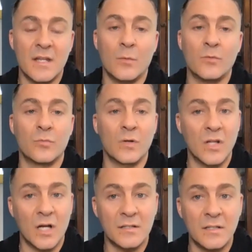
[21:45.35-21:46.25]
I was
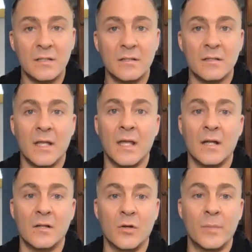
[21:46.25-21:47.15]
reluctant and
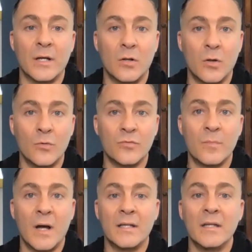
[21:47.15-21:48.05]
a little bit
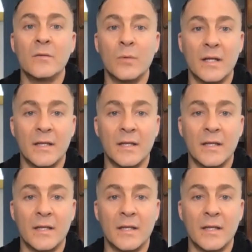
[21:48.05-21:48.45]
closed-minded when it